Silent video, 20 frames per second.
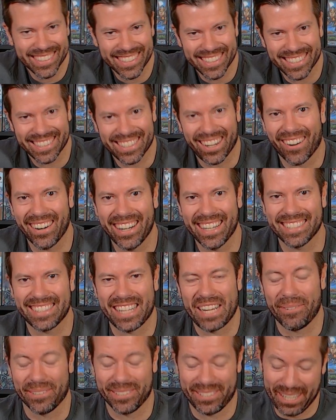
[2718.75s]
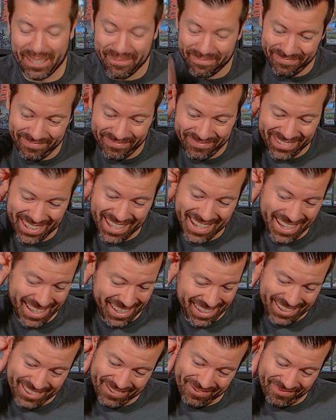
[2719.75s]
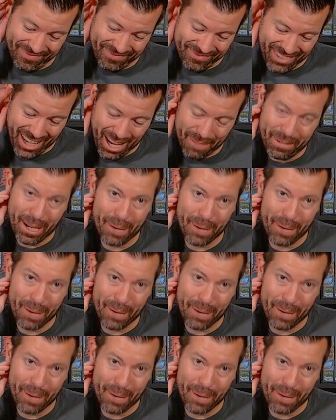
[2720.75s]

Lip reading: Sorry, disabled ship. I'm